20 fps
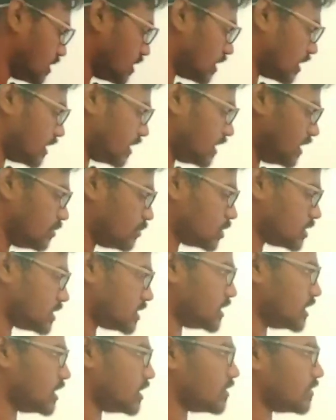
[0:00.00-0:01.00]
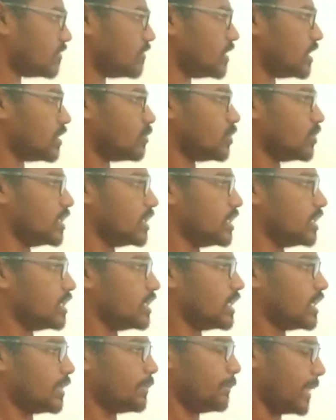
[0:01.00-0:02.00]
and input string where we will
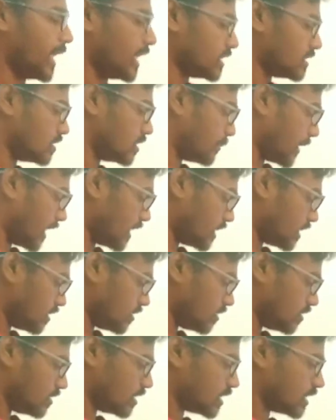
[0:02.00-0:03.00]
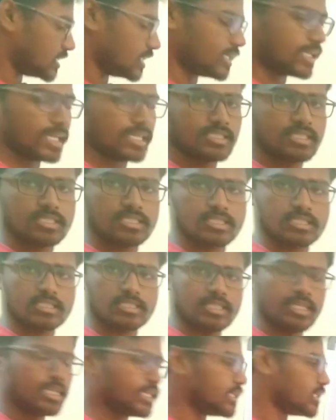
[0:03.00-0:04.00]
match the pattern, and the transition
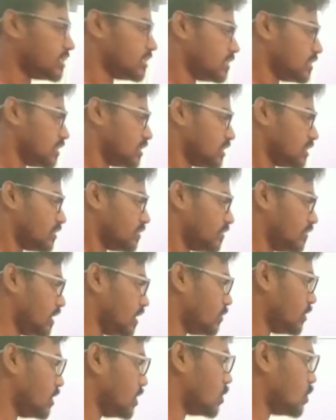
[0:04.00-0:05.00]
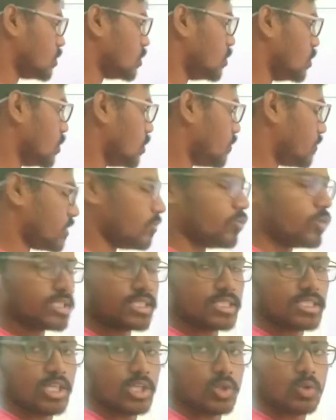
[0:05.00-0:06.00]
state where we need to go from one
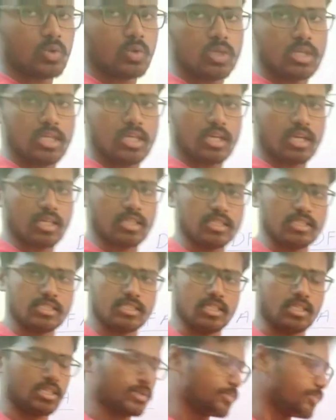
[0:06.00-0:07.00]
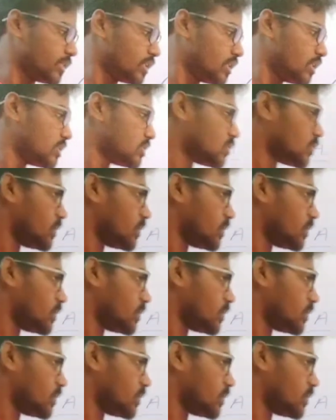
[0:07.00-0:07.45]
state to other state. So